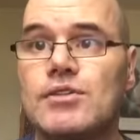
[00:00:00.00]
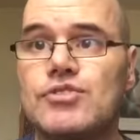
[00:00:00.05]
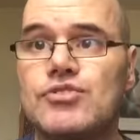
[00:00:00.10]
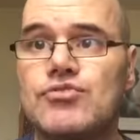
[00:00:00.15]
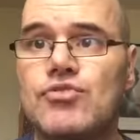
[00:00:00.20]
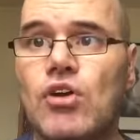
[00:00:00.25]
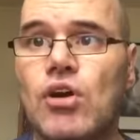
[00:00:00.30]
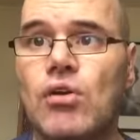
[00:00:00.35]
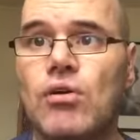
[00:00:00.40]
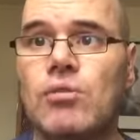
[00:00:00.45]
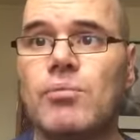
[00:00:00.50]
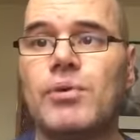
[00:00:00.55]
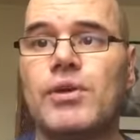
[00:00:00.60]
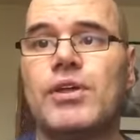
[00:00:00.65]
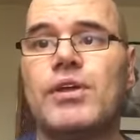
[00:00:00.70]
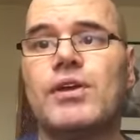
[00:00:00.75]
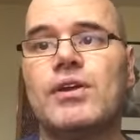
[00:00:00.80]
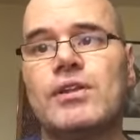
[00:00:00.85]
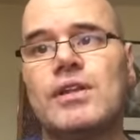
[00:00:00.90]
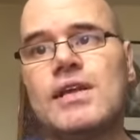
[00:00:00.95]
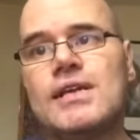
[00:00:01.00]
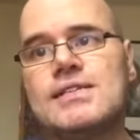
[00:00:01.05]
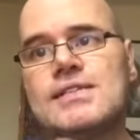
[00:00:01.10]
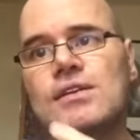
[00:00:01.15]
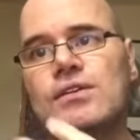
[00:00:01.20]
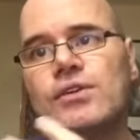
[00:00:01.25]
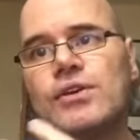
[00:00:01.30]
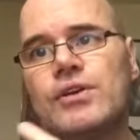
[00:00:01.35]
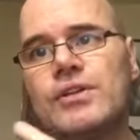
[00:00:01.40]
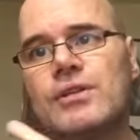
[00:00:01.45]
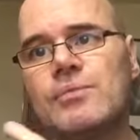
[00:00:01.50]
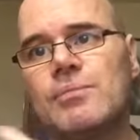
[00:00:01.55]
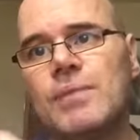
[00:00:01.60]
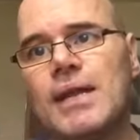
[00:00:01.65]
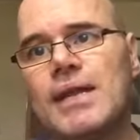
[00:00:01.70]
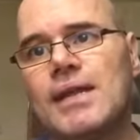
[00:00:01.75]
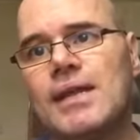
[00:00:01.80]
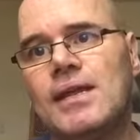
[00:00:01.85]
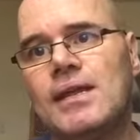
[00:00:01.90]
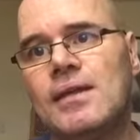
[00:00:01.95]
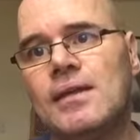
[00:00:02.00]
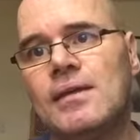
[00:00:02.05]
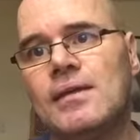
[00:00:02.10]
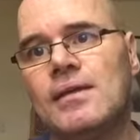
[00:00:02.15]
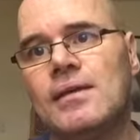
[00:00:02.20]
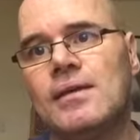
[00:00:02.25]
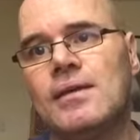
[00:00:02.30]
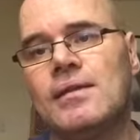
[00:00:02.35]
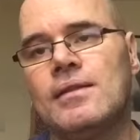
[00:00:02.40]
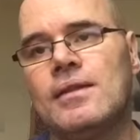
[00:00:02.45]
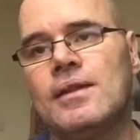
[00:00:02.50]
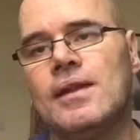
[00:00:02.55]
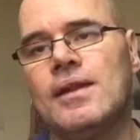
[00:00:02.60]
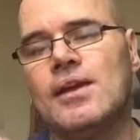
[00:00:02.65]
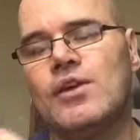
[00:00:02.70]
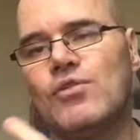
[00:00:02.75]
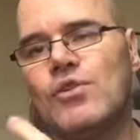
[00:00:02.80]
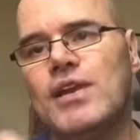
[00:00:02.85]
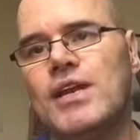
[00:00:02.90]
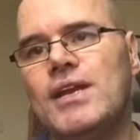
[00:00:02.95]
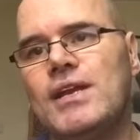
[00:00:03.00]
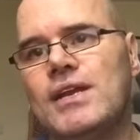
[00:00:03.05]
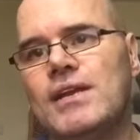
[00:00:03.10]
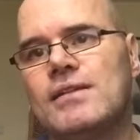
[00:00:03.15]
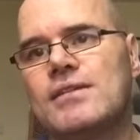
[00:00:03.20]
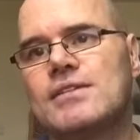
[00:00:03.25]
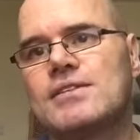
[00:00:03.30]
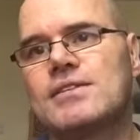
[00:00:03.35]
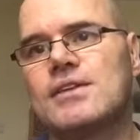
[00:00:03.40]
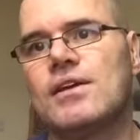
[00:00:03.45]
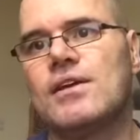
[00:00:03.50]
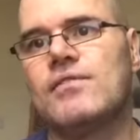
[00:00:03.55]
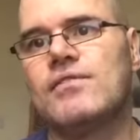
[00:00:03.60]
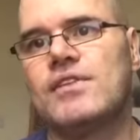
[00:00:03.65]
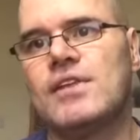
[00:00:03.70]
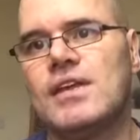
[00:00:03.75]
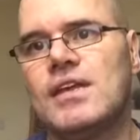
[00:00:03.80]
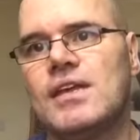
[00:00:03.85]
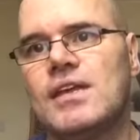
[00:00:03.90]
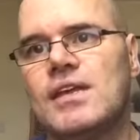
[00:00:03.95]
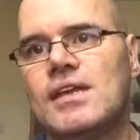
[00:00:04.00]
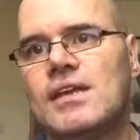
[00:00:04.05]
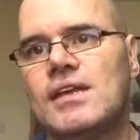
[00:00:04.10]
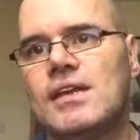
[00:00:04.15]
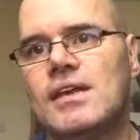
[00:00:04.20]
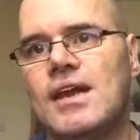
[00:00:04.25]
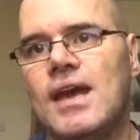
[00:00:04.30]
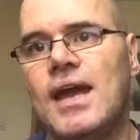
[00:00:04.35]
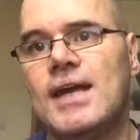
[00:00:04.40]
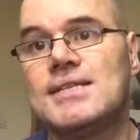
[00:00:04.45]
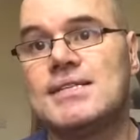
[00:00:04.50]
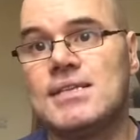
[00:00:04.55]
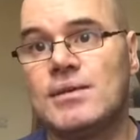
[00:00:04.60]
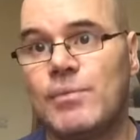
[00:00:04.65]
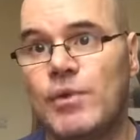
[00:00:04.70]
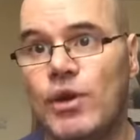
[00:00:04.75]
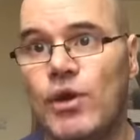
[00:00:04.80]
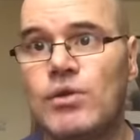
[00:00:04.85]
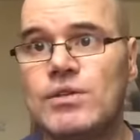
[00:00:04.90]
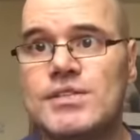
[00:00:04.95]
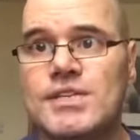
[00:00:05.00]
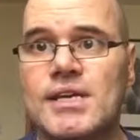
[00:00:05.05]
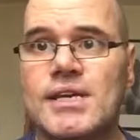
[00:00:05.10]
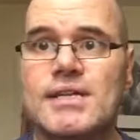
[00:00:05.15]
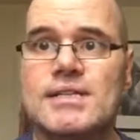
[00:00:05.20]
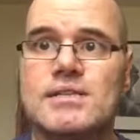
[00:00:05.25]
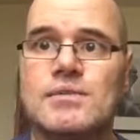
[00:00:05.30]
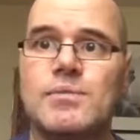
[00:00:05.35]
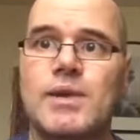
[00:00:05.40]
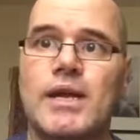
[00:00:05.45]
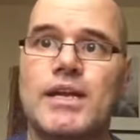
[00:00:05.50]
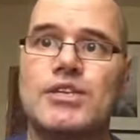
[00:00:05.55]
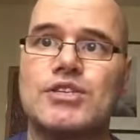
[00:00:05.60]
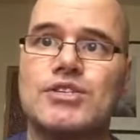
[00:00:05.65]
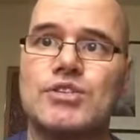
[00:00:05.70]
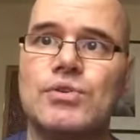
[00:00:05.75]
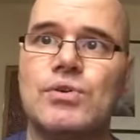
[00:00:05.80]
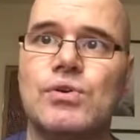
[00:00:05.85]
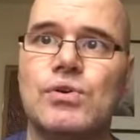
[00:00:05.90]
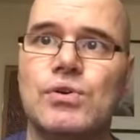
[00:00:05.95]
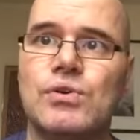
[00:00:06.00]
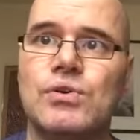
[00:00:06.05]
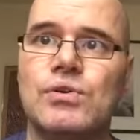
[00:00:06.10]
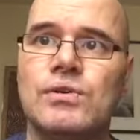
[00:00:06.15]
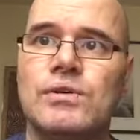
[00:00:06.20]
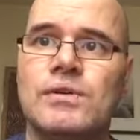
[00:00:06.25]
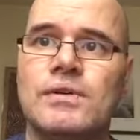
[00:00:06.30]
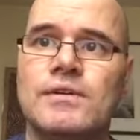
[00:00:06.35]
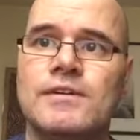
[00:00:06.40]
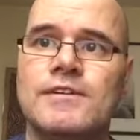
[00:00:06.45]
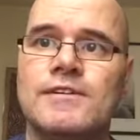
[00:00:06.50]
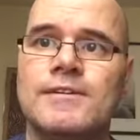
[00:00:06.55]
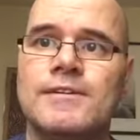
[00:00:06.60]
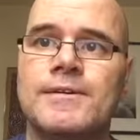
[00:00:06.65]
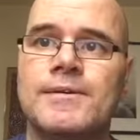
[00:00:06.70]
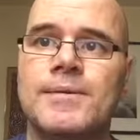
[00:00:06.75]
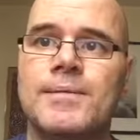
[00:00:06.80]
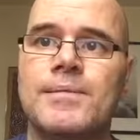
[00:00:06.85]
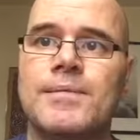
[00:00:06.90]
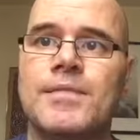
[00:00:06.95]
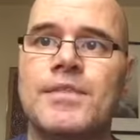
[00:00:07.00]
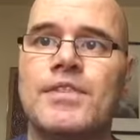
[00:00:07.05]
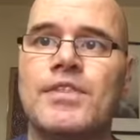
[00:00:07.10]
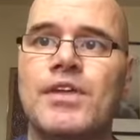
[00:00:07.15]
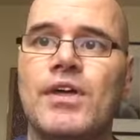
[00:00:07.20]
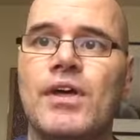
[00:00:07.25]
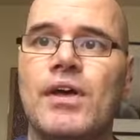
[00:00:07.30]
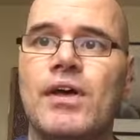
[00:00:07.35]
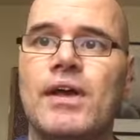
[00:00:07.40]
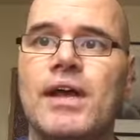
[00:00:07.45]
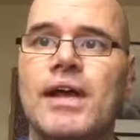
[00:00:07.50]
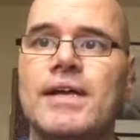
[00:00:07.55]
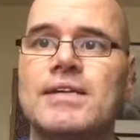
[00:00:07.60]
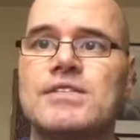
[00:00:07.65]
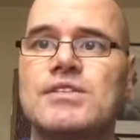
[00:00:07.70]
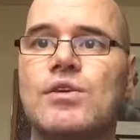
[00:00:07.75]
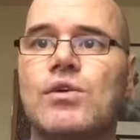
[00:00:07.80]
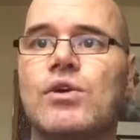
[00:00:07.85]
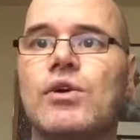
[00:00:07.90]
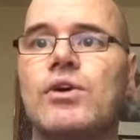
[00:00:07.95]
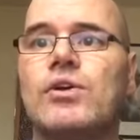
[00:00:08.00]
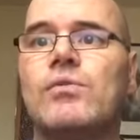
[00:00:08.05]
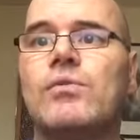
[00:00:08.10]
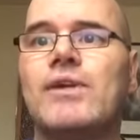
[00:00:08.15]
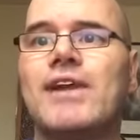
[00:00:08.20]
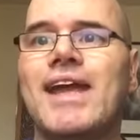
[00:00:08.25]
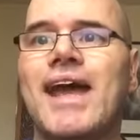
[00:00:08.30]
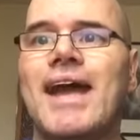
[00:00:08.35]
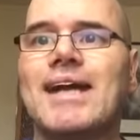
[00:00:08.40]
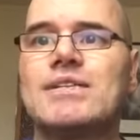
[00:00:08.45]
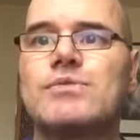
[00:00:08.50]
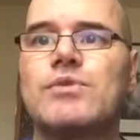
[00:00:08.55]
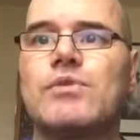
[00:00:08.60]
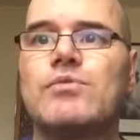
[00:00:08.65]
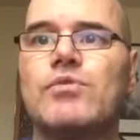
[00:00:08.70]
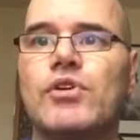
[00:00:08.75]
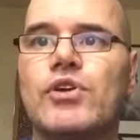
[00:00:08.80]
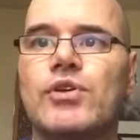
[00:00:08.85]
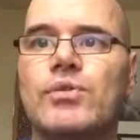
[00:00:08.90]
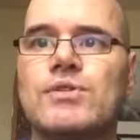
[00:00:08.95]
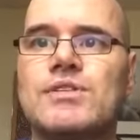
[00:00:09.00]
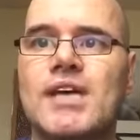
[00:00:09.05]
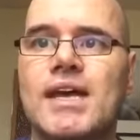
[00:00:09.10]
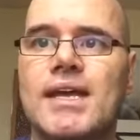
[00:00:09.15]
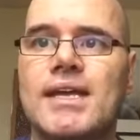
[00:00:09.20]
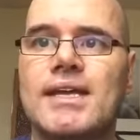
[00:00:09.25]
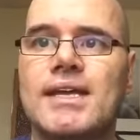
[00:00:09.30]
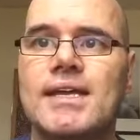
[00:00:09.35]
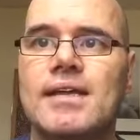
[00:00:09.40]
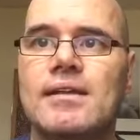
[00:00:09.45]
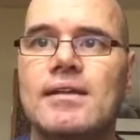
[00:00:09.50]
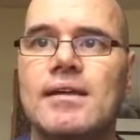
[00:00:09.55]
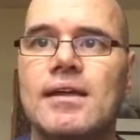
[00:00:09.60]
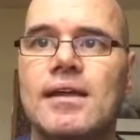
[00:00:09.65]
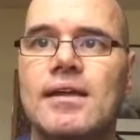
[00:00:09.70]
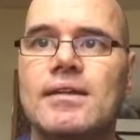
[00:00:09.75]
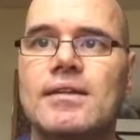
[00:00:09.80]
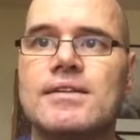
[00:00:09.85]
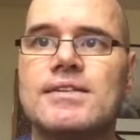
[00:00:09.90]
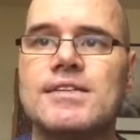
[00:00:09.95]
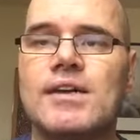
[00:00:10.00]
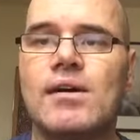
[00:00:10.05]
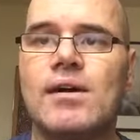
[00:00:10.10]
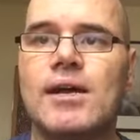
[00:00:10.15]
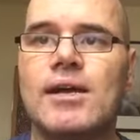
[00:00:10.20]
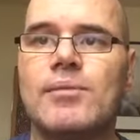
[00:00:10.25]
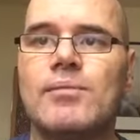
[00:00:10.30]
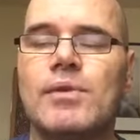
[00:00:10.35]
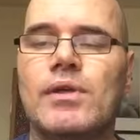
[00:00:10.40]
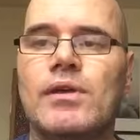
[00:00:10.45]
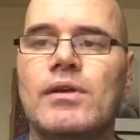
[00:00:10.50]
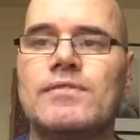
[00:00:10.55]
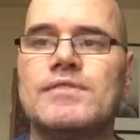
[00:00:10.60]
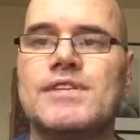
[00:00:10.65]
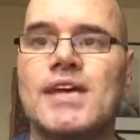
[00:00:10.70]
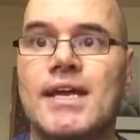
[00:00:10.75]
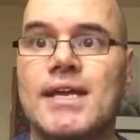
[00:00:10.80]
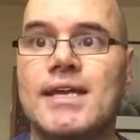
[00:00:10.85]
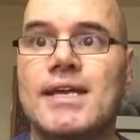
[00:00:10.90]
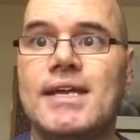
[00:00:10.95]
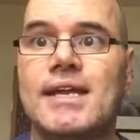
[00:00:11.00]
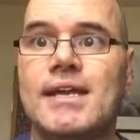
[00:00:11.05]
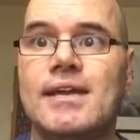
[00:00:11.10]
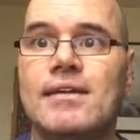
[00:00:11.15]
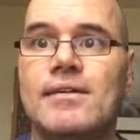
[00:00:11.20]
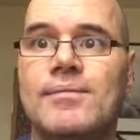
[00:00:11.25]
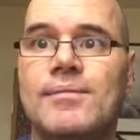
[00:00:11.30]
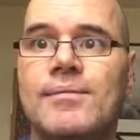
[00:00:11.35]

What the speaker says: strong. But you need to look at the ingredients of the antibiotic to make sure that it's not going to react with what you're taking at the time of taking it.